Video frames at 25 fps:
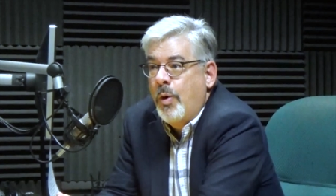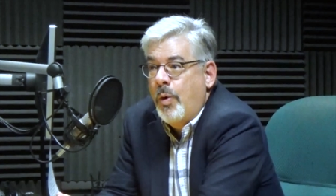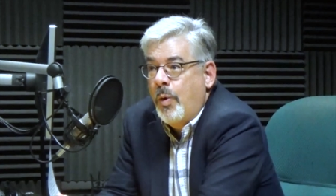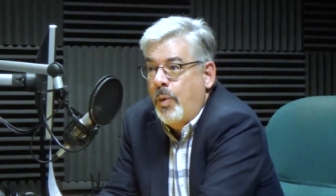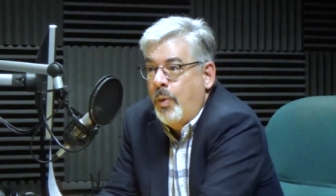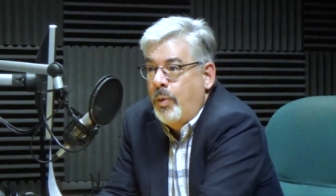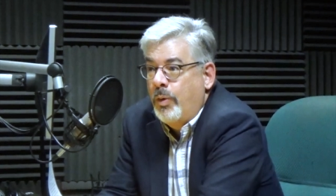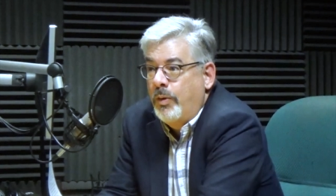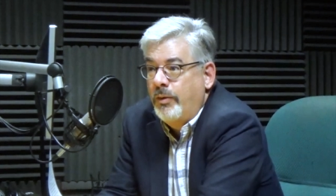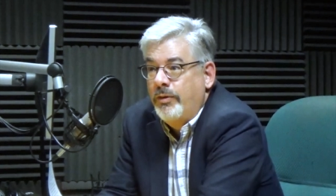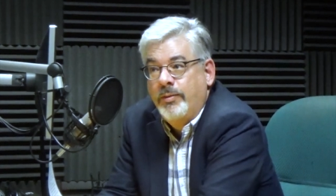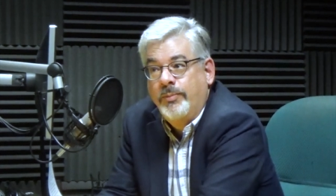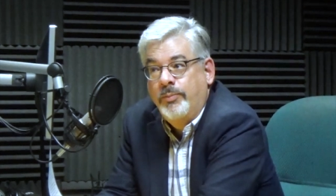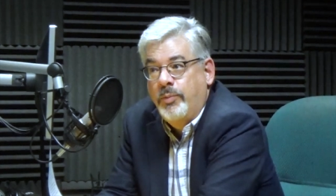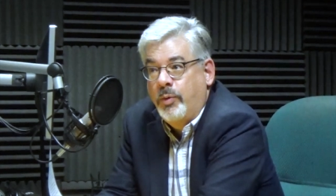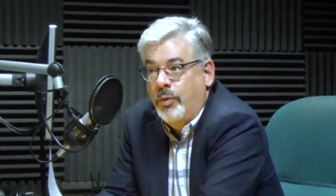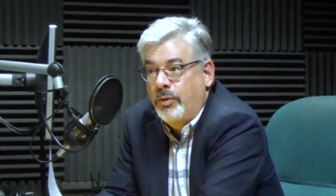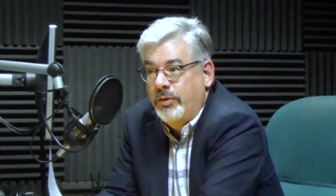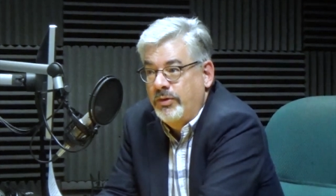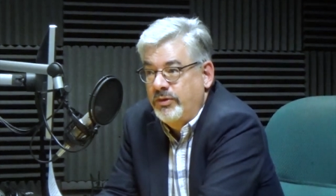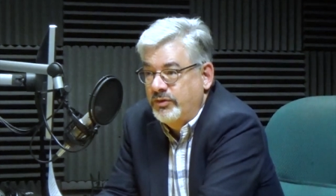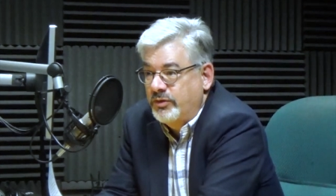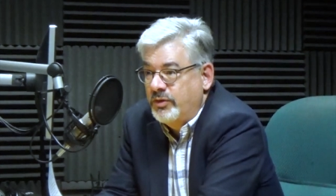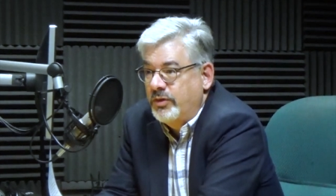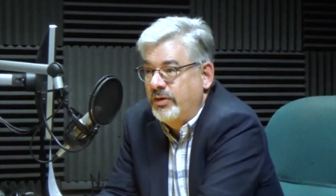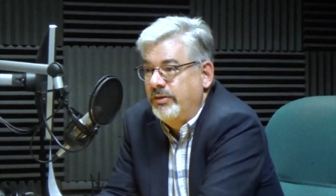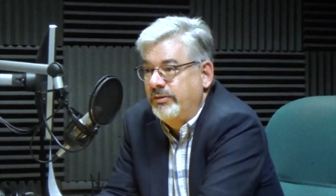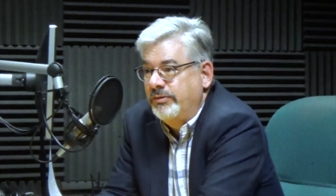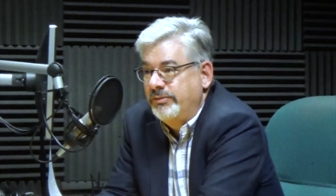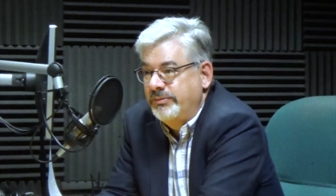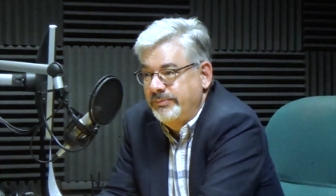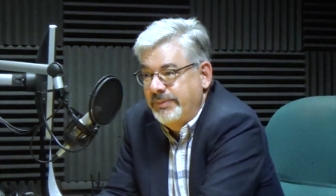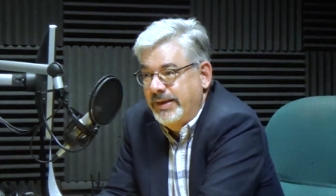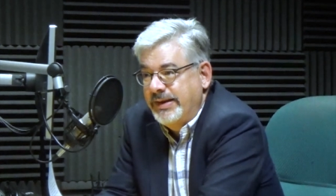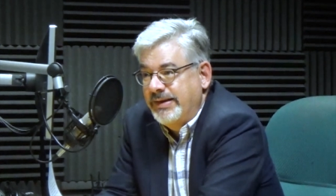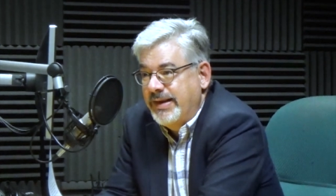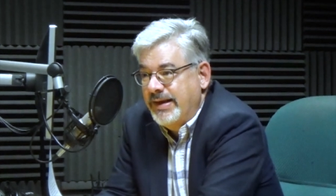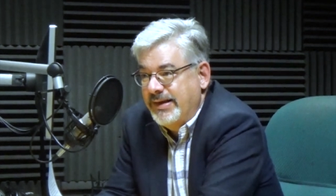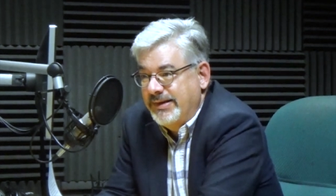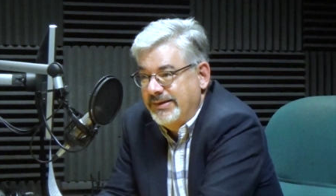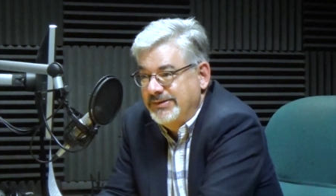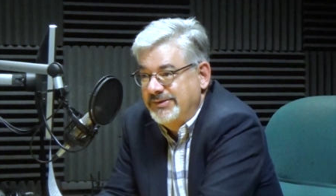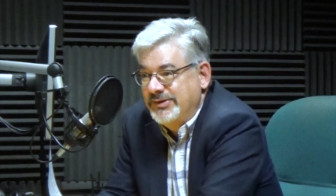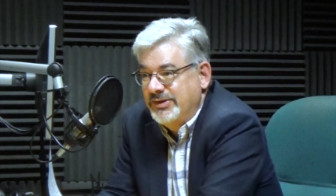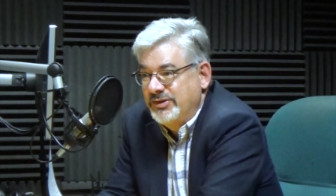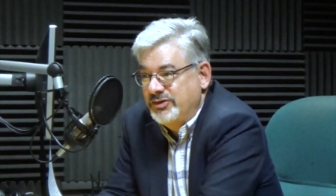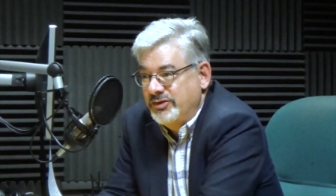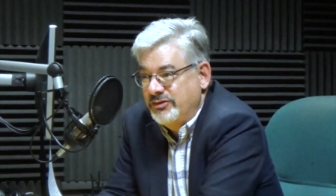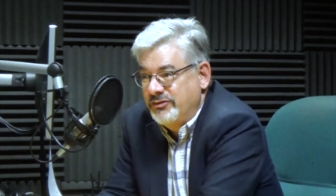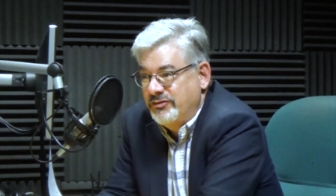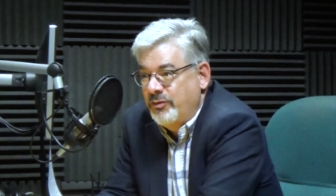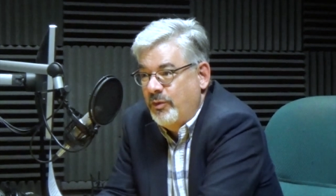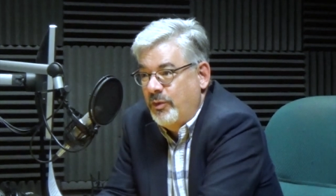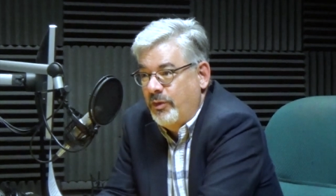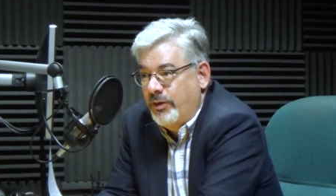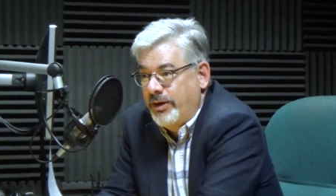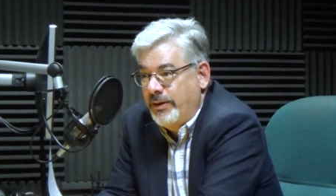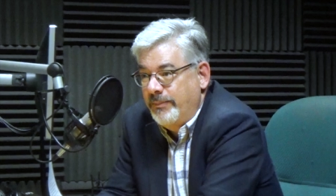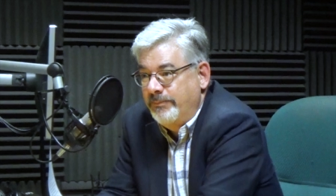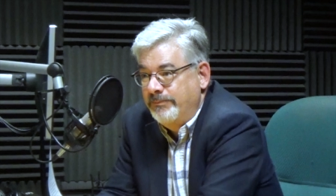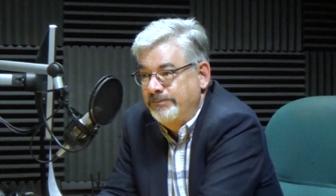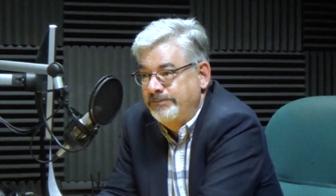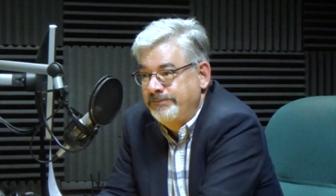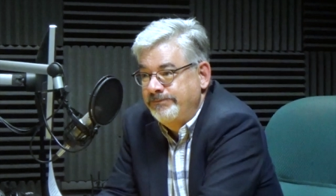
or the board is going to make that decision for him.